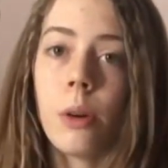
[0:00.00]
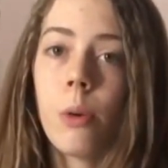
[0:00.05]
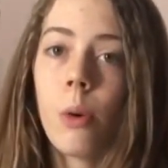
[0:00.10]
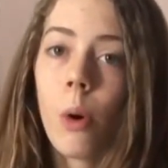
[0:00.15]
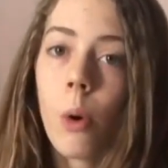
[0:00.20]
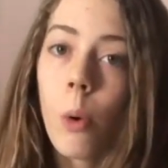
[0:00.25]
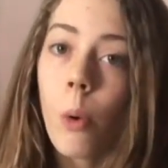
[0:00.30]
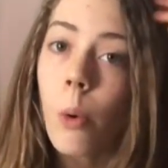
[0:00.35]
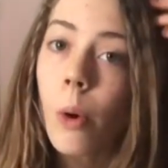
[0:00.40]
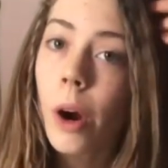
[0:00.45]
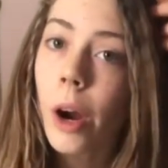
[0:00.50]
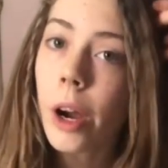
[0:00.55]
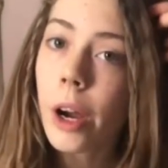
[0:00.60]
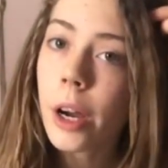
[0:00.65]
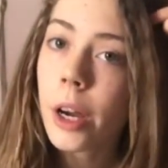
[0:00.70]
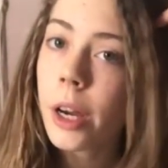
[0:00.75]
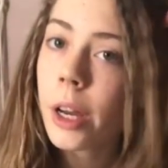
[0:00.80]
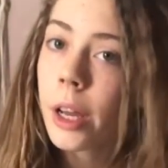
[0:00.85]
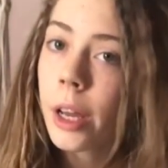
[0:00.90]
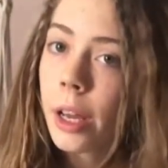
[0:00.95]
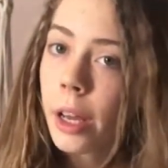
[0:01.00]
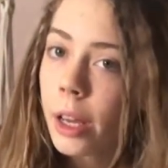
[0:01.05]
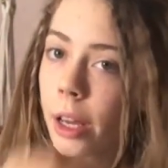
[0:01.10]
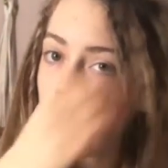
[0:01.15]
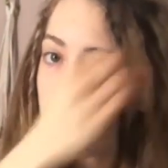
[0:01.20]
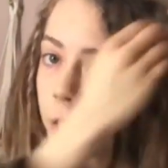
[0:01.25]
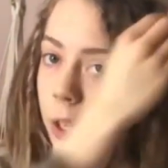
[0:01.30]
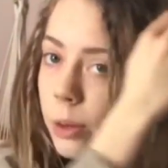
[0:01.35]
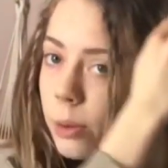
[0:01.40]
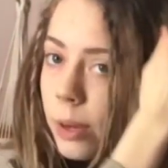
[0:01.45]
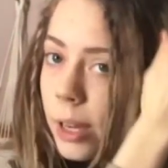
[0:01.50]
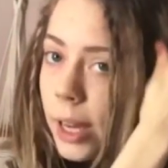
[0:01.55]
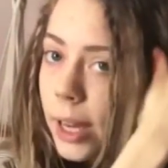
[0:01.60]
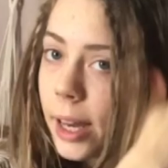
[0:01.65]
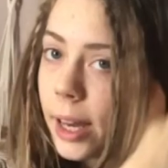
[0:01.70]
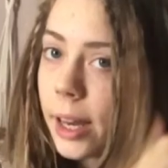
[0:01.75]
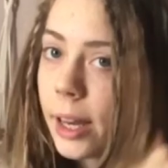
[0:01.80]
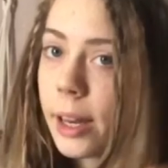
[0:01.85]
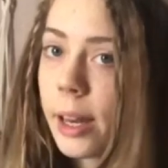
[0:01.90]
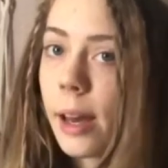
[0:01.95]
Or you
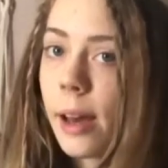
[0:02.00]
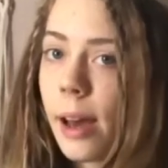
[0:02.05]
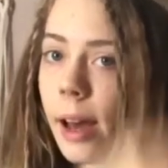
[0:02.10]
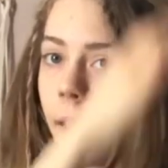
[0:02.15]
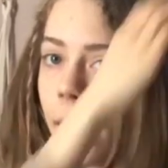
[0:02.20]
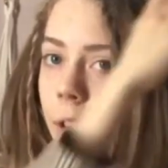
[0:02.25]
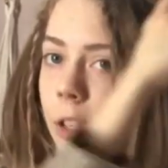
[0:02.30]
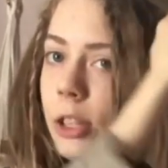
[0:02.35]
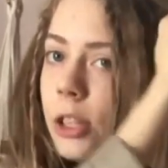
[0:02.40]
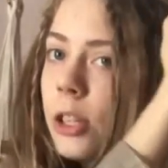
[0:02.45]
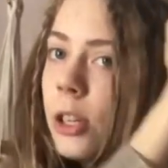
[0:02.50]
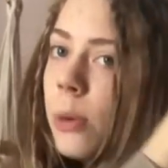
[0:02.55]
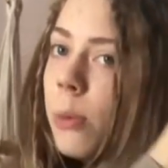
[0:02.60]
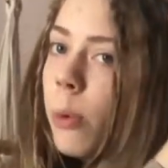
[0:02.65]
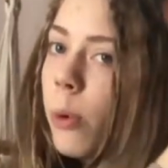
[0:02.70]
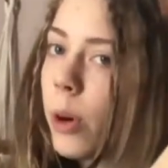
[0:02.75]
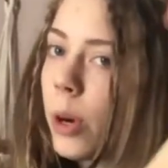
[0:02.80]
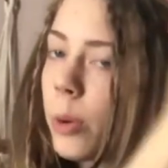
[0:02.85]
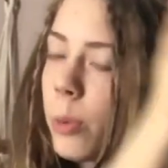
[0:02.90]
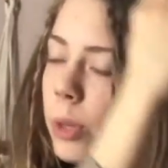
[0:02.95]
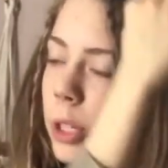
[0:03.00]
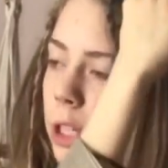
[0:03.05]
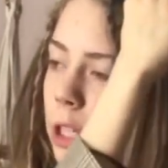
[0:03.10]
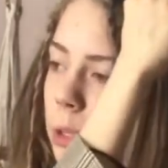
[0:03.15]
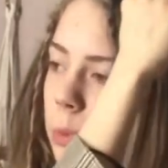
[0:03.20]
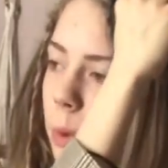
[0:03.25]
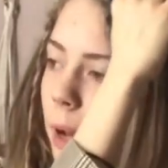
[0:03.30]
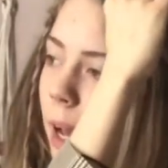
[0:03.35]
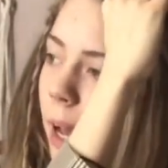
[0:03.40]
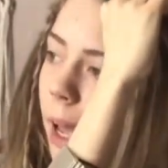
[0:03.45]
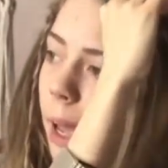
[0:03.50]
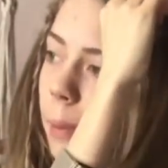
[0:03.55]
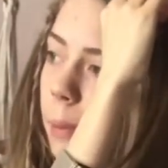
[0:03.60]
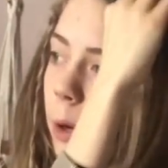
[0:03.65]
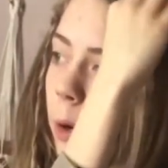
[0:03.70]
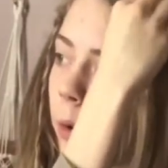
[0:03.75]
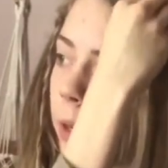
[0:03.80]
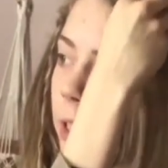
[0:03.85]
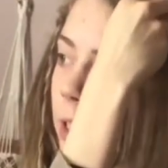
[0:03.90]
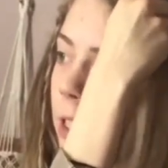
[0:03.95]
can add two more, which is what I'm
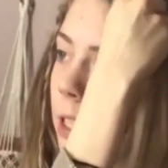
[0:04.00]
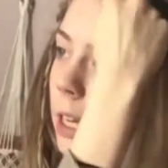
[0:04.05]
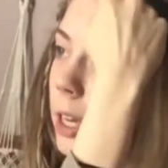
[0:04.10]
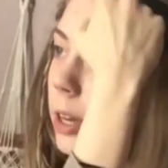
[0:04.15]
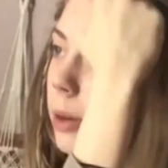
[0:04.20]
going to do.